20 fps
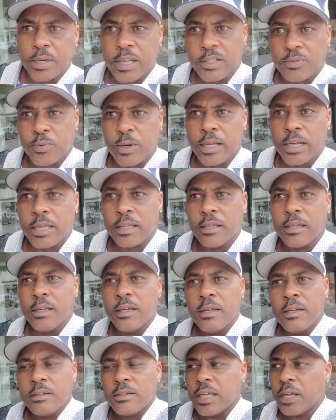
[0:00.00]
That's why they
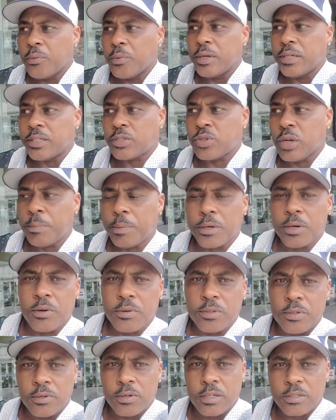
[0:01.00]
really tripping
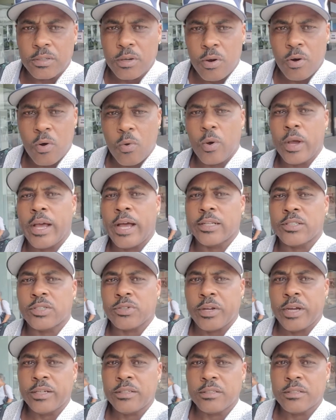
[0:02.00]
on you, because the whole way I
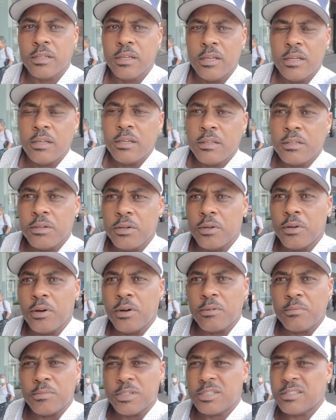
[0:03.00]
dress,
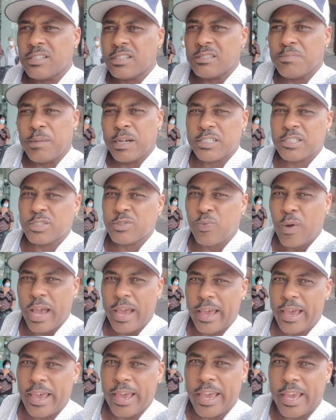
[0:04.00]
it's just my
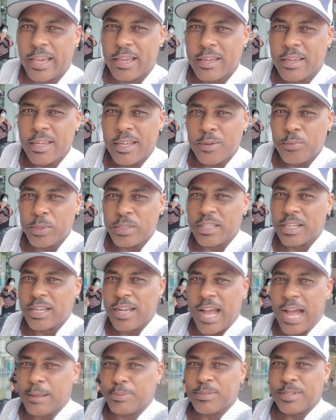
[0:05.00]
swag with the
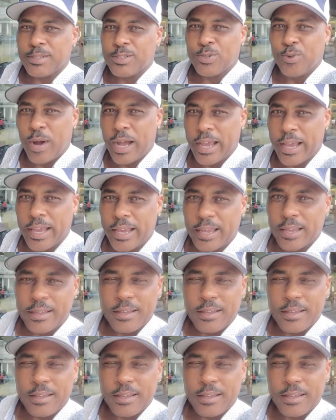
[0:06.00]
Compton twang.